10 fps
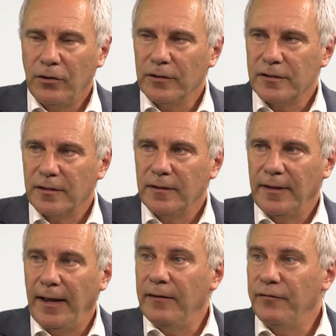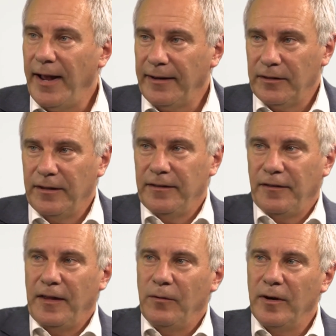Of course. Yeah. In fact,
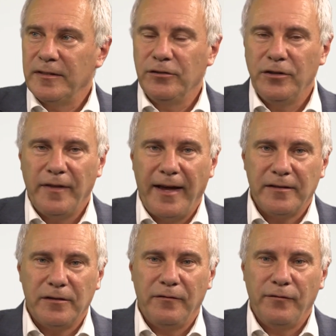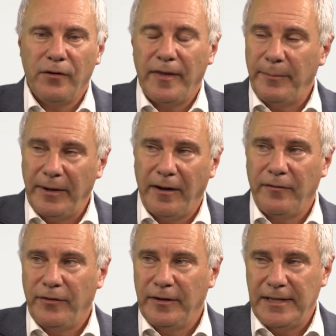the thing was in 2004, they'd been
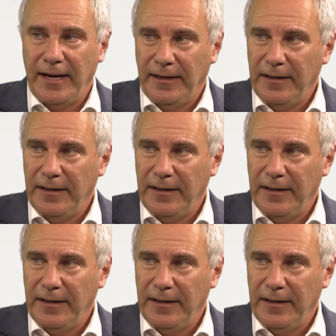going for 10